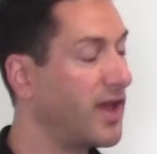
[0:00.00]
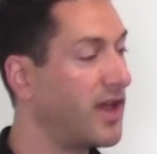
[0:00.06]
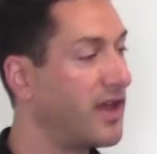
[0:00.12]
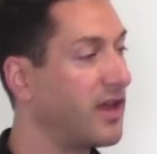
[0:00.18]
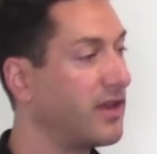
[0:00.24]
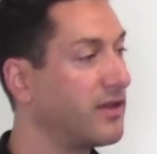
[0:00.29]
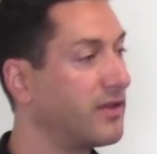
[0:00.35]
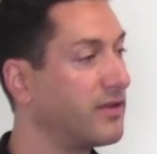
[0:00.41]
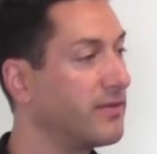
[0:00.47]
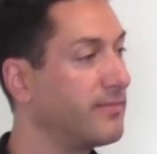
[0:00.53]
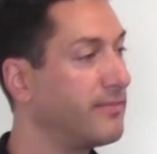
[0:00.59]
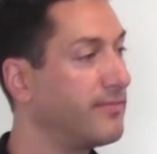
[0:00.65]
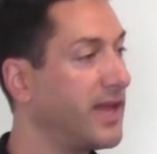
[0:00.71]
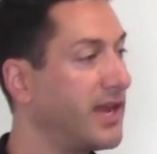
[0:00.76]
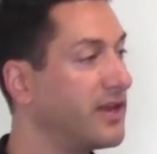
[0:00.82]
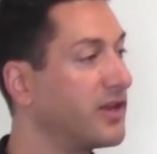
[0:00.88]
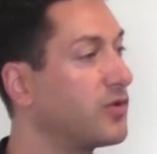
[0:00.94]
had
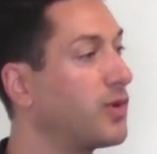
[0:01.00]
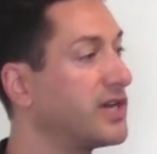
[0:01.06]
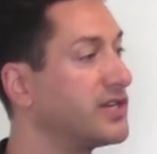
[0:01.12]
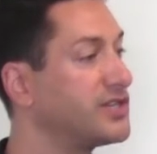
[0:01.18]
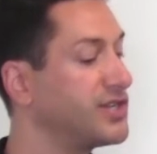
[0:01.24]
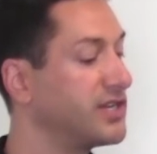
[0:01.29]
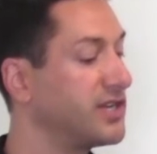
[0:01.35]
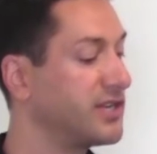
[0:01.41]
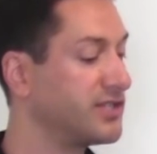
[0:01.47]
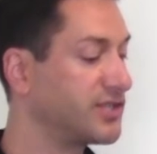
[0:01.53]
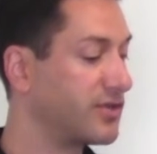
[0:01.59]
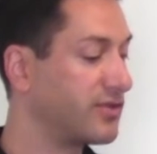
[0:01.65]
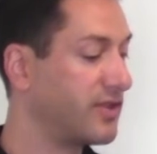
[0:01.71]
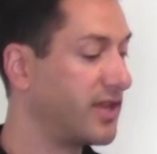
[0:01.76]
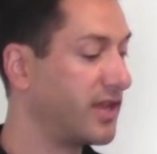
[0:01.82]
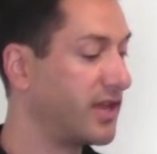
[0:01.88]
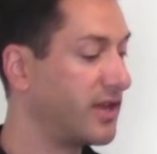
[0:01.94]
made a question, and so
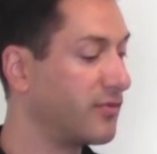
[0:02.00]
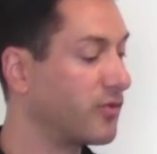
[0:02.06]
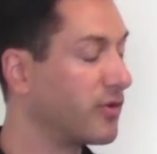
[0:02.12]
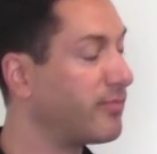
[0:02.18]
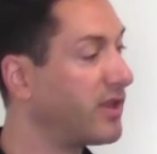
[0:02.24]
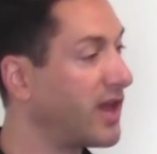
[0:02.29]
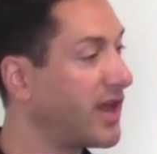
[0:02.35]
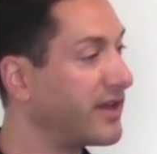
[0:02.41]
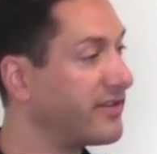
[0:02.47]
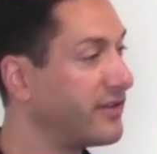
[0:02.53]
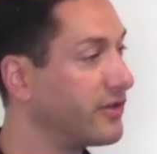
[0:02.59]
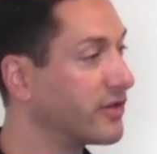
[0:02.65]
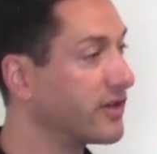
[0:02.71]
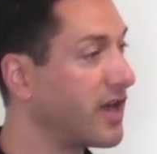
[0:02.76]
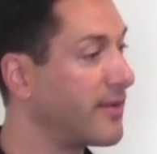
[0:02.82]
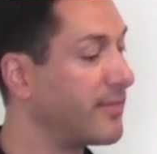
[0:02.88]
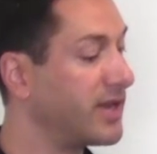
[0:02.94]
they can reply to
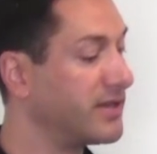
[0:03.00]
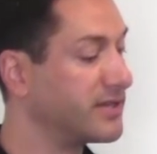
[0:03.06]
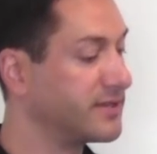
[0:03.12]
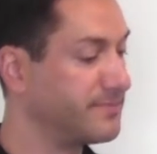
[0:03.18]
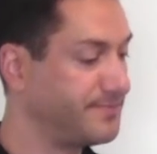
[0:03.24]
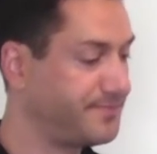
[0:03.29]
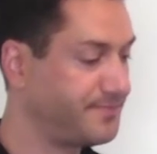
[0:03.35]
your comment.